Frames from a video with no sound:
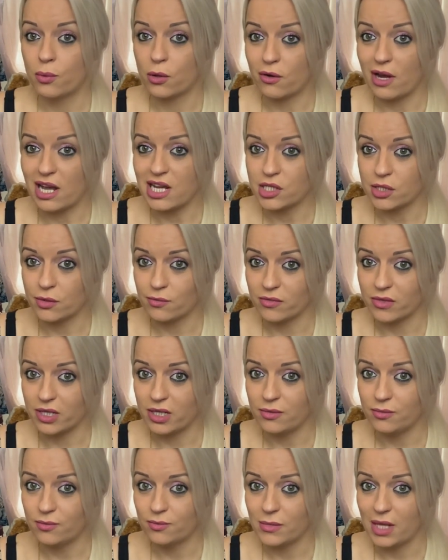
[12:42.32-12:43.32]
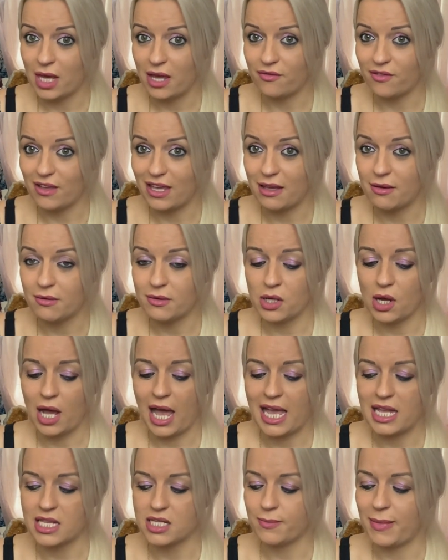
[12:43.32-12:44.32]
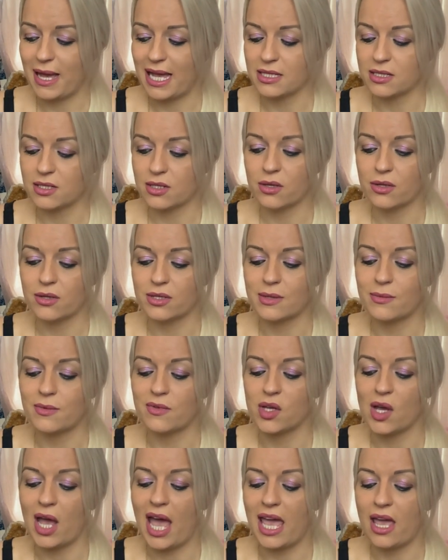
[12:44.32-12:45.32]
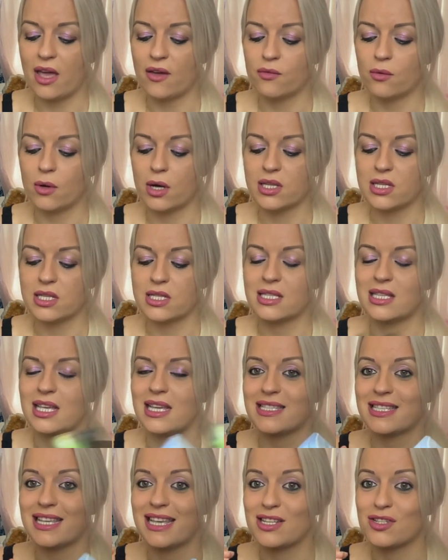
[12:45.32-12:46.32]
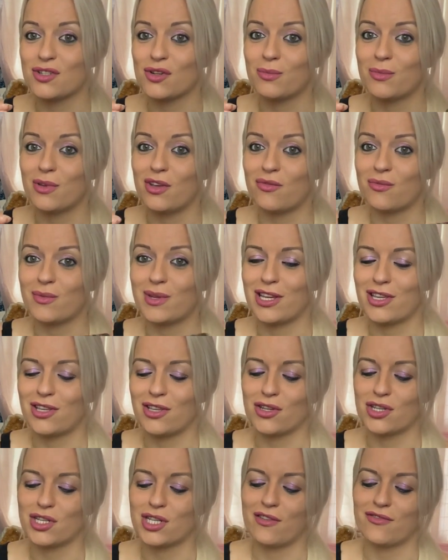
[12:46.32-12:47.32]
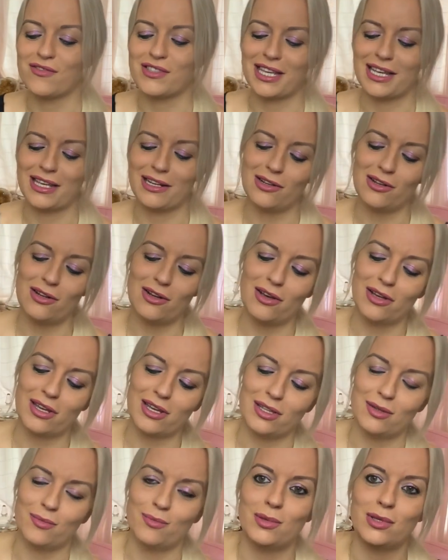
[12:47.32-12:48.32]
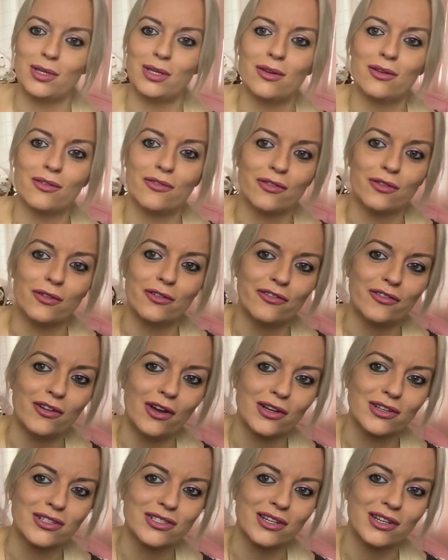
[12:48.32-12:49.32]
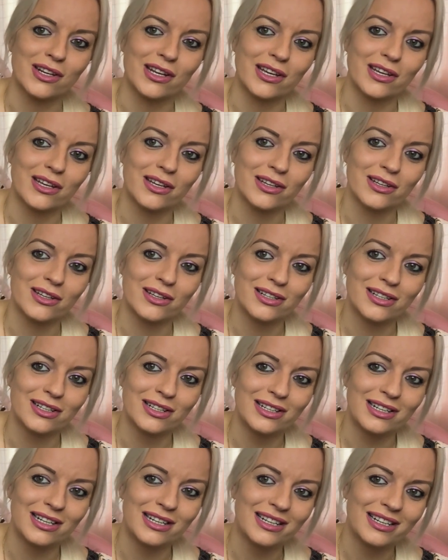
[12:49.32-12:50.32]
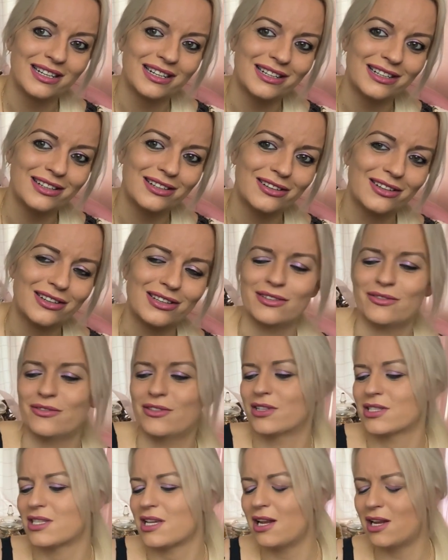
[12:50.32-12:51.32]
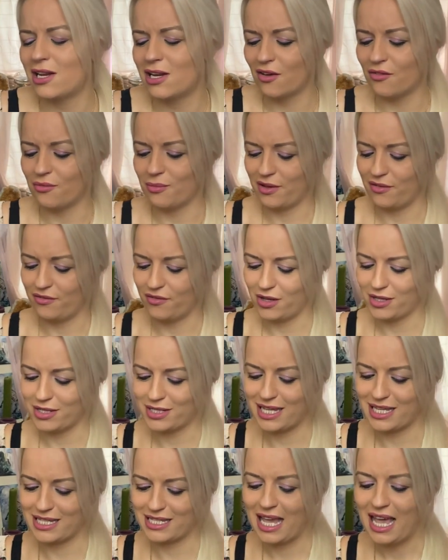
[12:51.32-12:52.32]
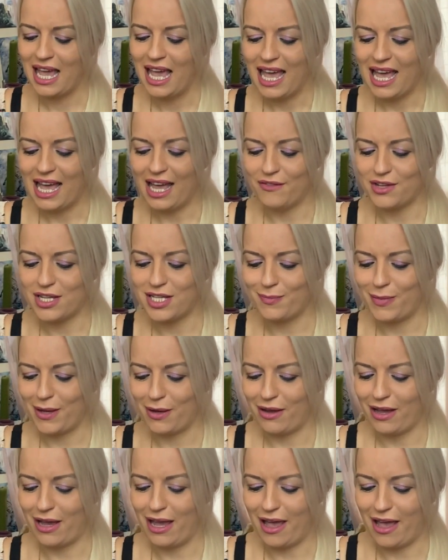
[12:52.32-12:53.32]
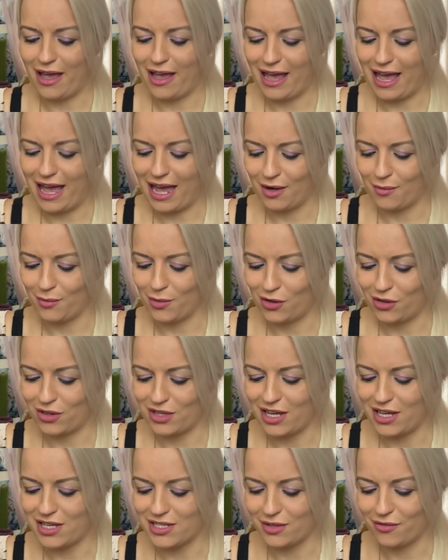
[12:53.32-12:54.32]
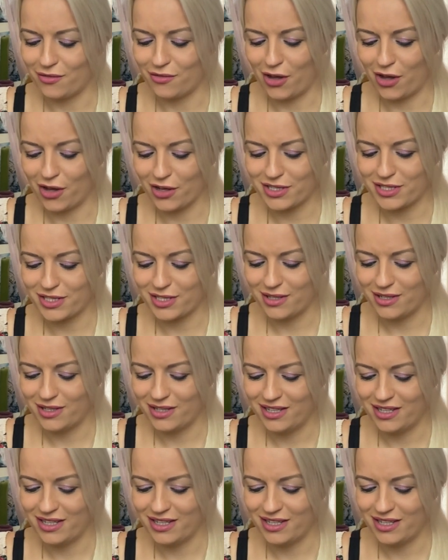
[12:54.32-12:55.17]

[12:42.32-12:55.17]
Progression route, over here are your Eight of Pentacles, and with your Eight of Wands, this is your movement and your shifting. And look at the beautiful fox on it. Look at the fox. I love my foxes. I have a spirit uh, animal that is a fox.